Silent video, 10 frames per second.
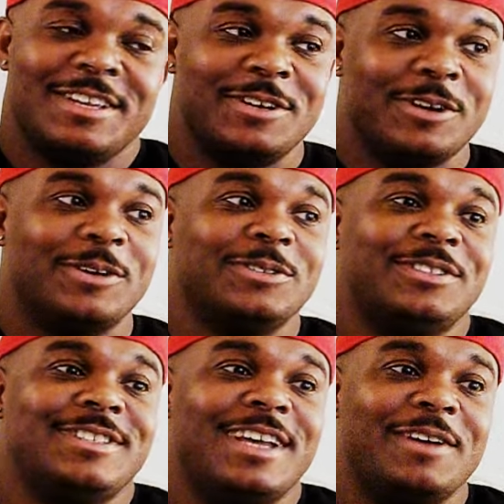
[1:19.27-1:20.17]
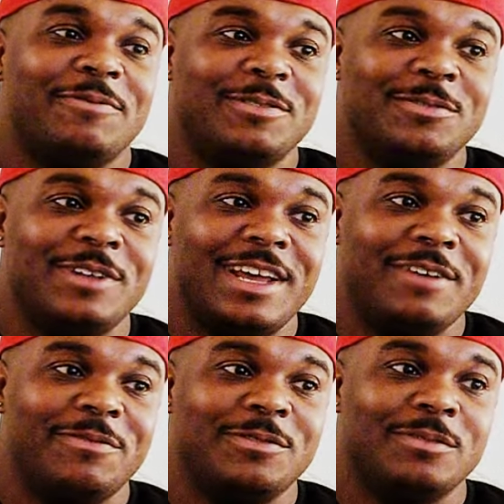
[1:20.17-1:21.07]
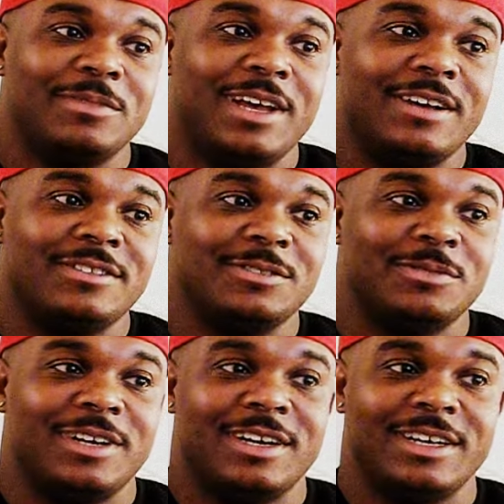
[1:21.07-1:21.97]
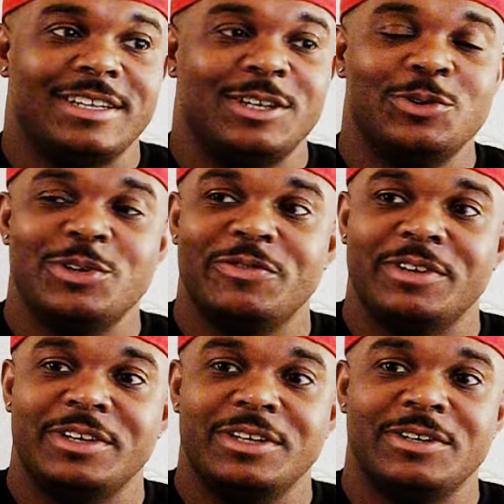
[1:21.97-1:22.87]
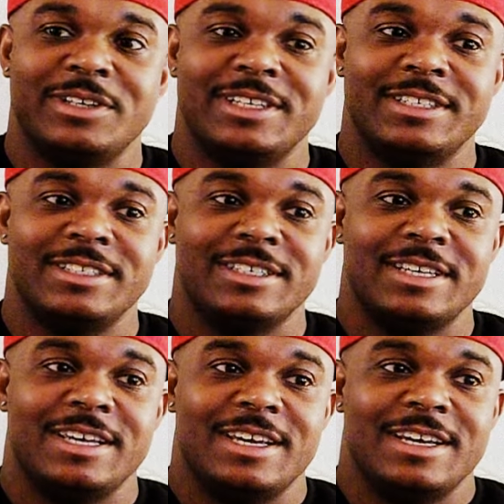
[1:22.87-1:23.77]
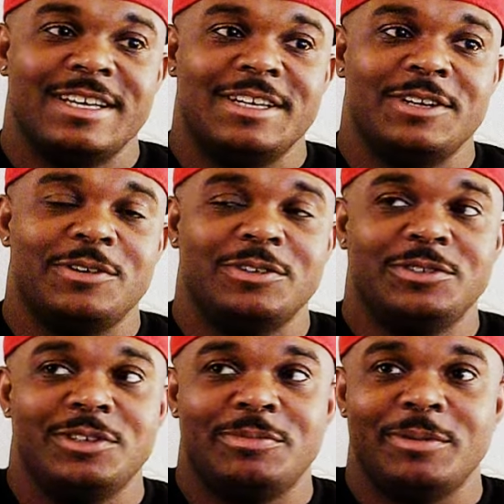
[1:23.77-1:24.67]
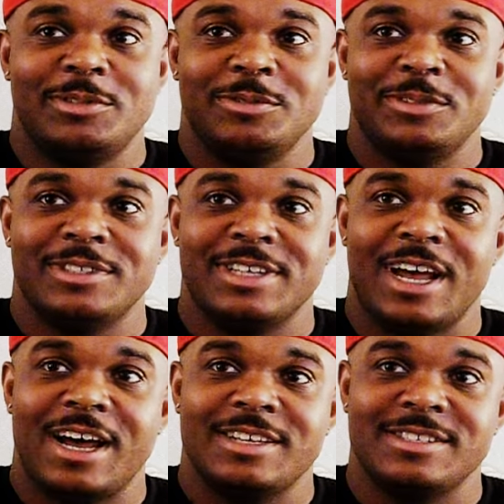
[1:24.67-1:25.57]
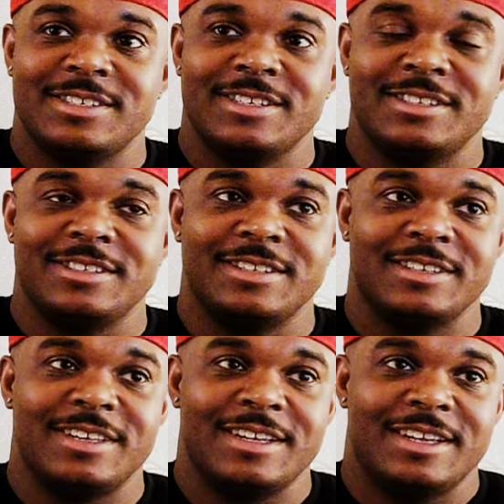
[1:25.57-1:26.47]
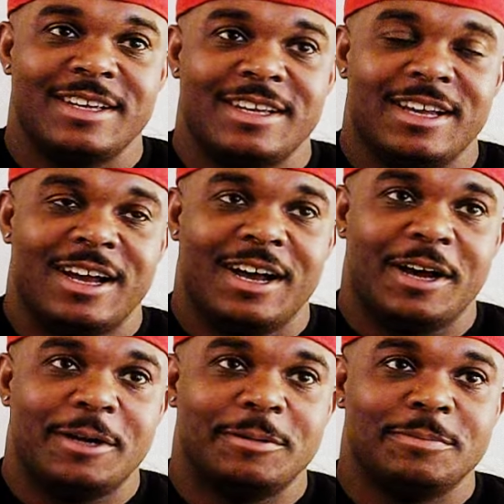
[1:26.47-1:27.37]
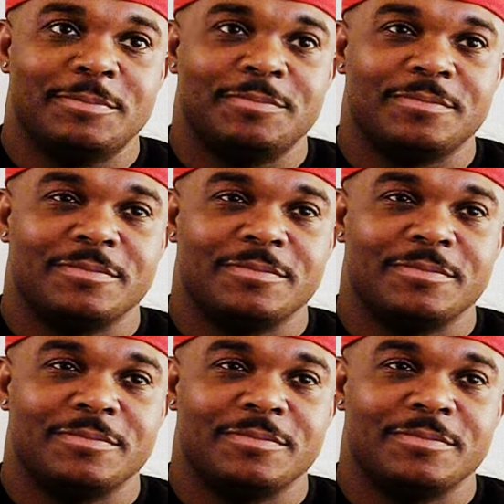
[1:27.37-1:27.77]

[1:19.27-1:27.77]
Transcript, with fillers: you know, she had flew dad, flew him down to uh, Louisville, and you know, the trip up to Wisconsin, um,